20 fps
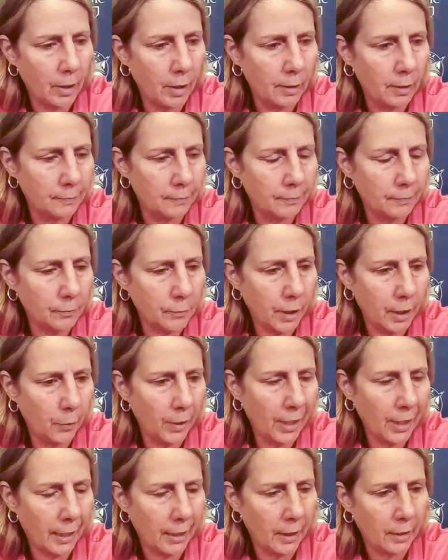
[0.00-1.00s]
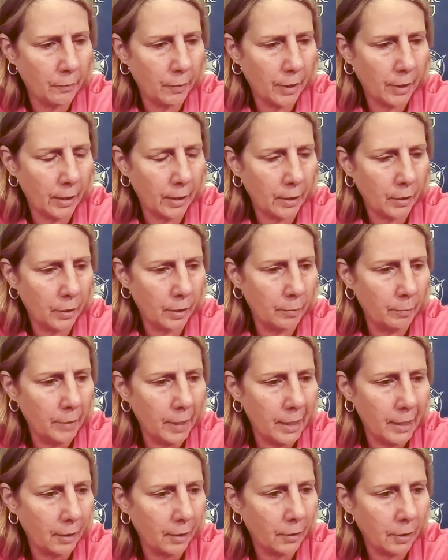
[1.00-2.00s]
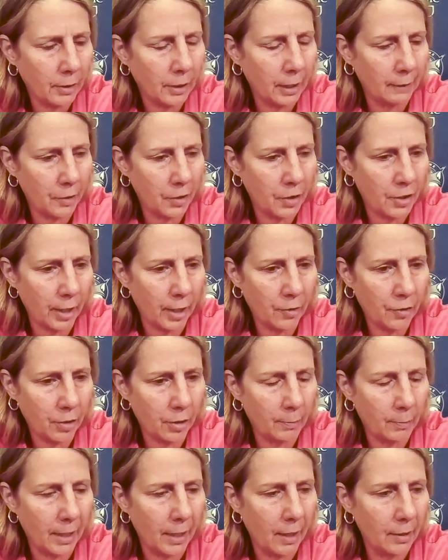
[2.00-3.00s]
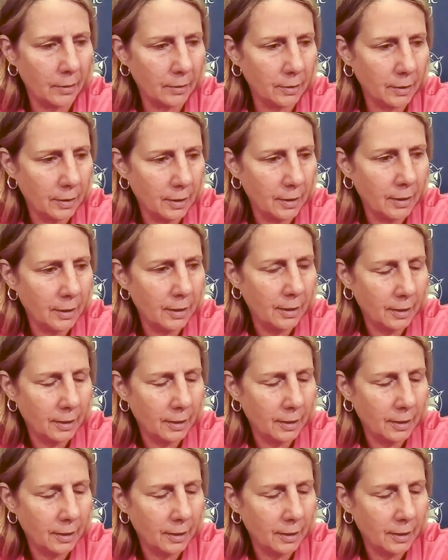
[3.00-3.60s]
You know, we had a good meeting, good conversation about,